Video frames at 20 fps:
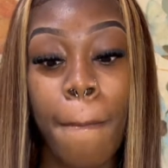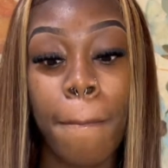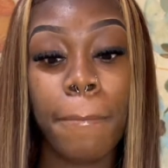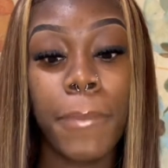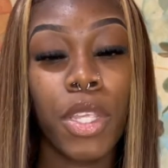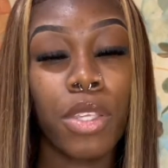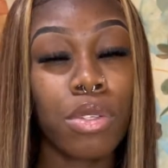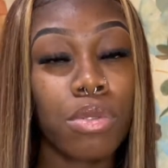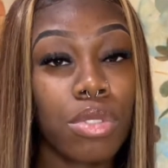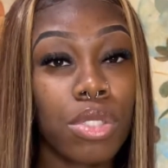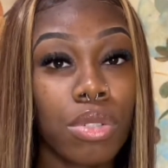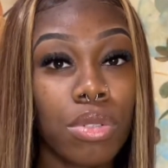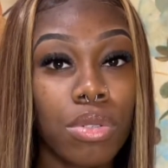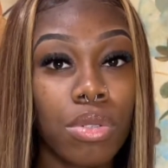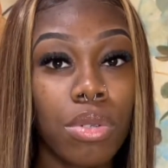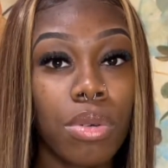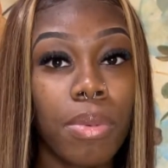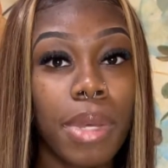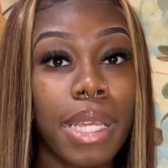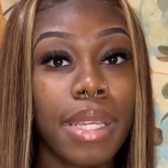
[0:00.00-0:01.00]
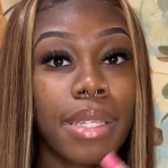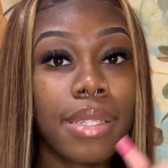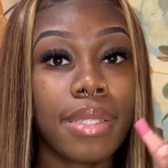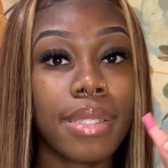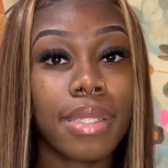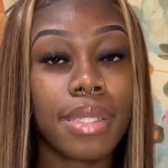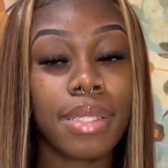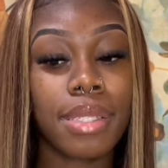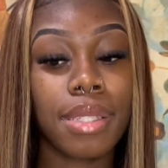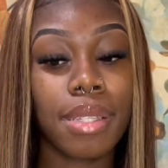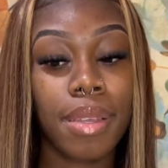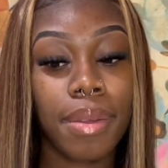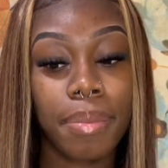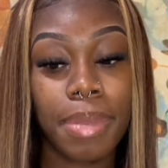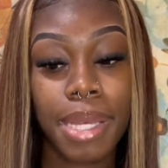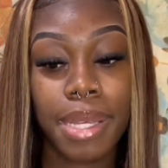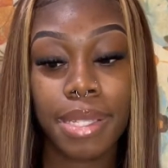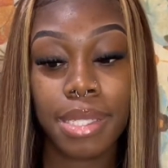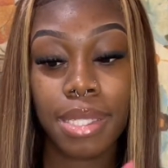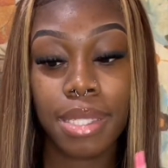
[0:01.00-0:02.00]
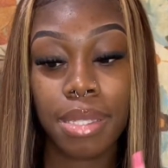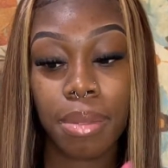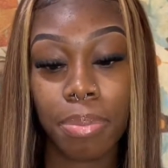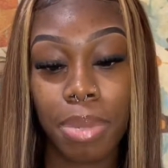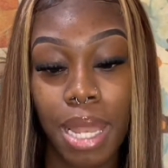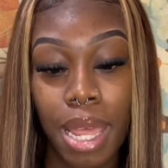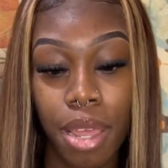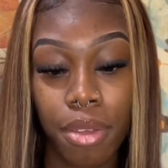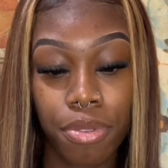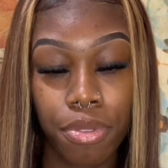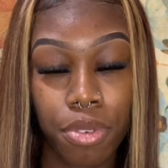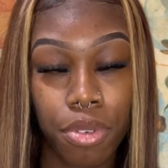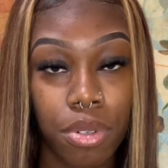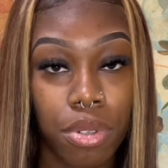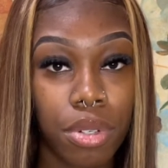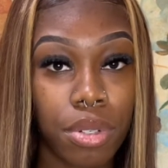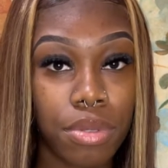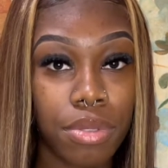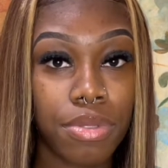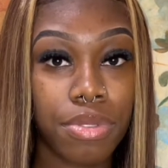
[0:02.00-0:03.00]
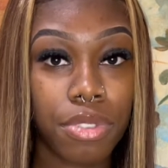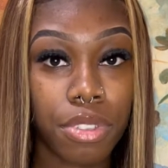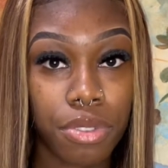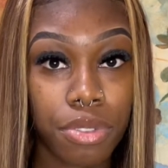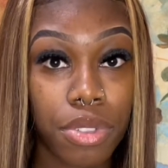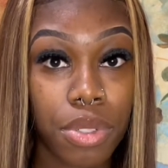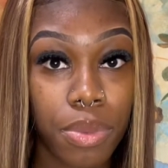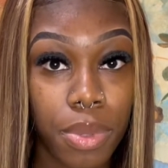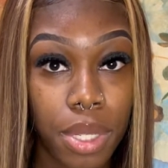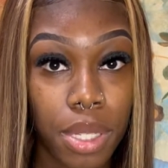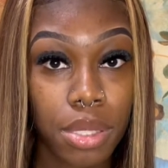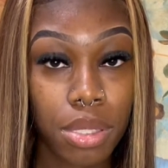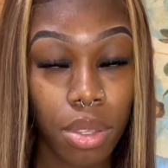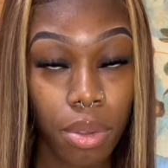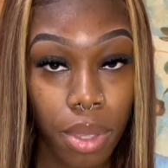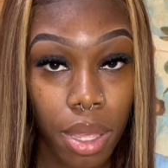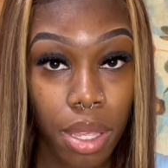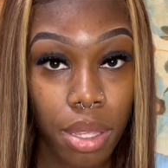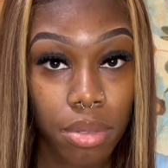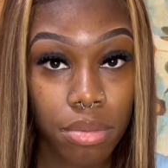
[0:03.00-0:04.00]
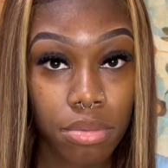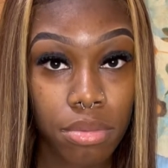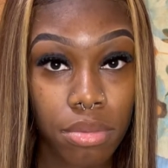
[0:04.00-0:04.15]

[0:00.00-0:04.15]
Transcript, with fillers: YouTube is the best platform for free wigs, okay?